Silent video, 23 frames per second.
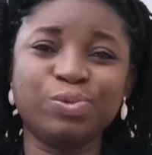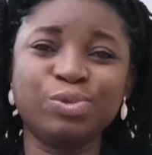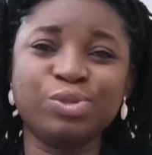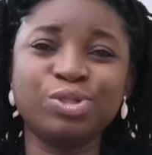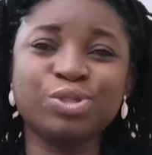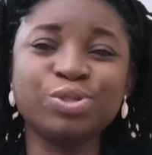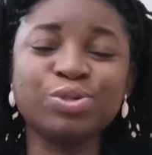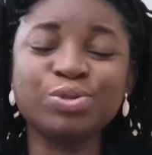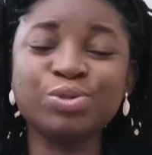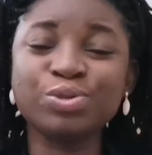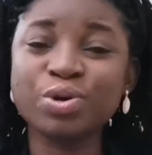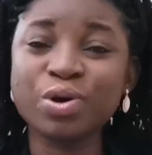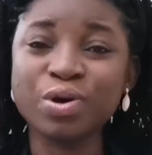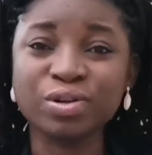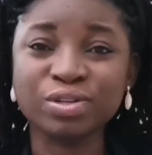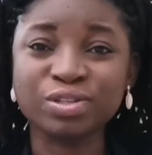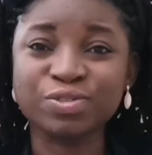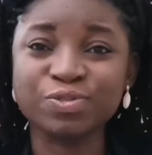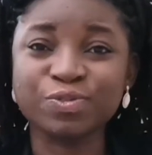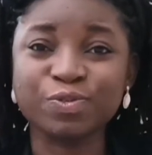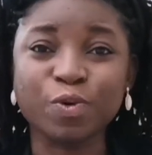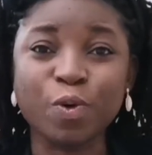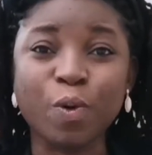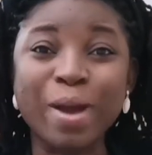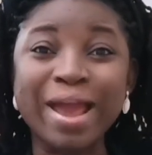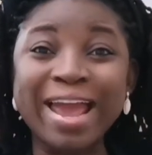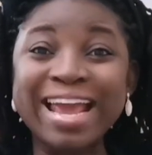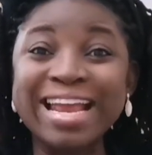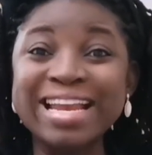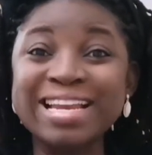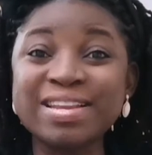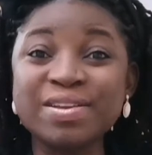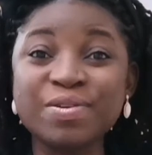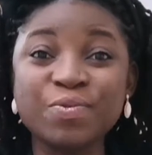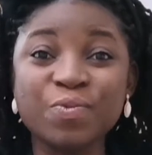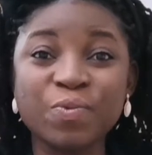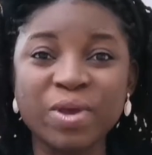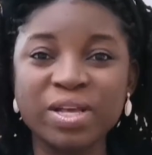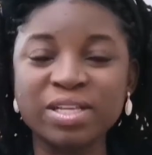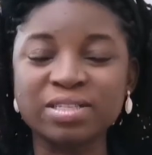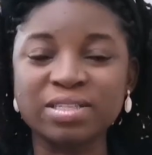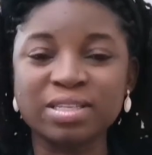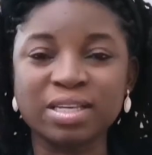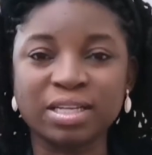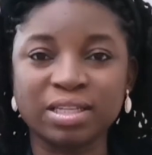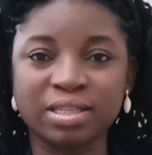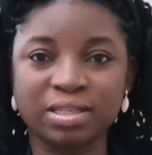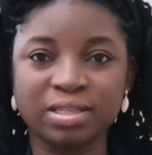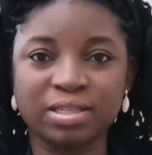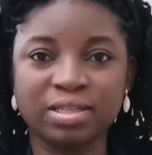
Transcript: do not for any reason